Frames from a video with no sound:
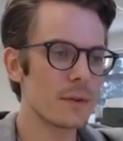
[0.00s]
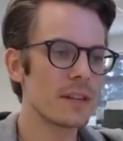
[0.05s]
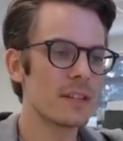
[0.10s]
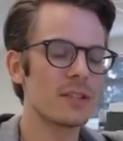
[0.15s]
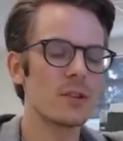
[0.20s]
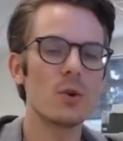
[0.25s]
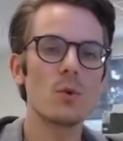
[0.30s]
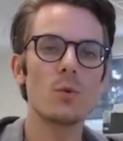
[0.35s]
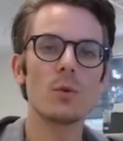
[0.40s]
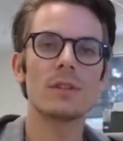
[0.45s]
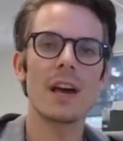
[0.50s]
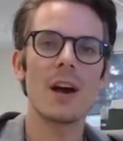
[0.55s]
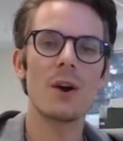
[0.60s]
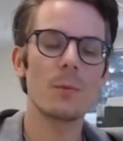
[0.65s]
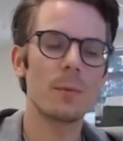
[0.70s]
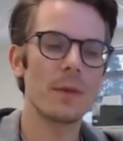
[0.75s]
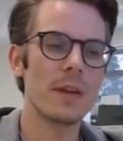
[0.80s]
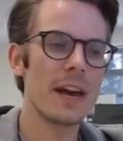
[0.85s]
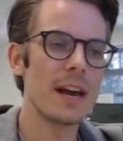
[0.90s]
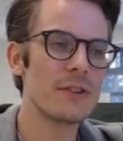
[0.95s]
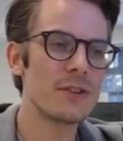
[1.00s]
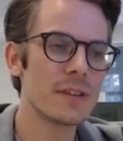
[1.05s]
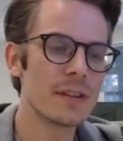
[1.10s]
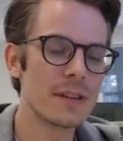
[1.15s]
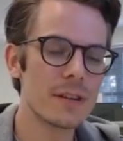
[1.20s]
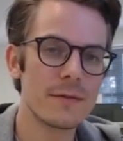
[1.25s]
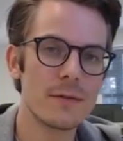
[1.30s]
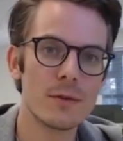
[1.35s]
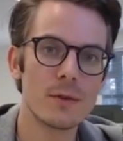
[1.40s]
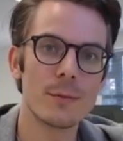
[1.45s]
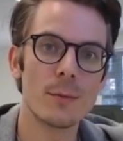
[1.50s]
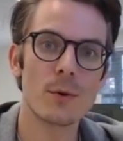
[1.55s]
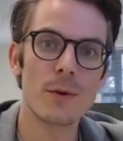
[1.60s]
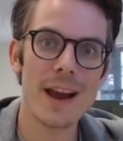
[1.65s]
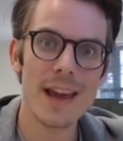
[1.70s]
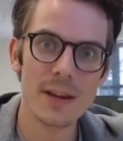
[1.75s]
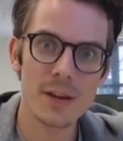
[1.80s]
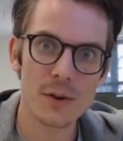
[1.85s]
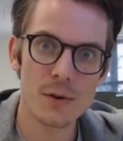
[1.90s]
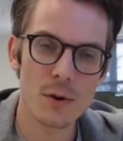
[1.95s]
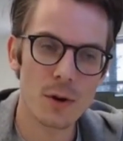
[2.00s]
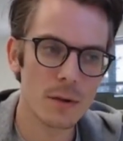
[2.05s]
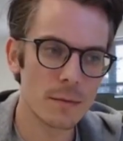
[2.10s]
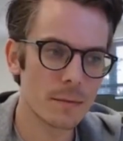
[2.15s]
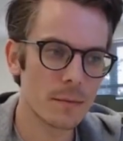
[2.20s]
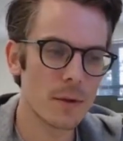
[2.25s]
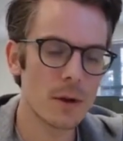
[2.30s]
This is all to help the agent give you a more accurate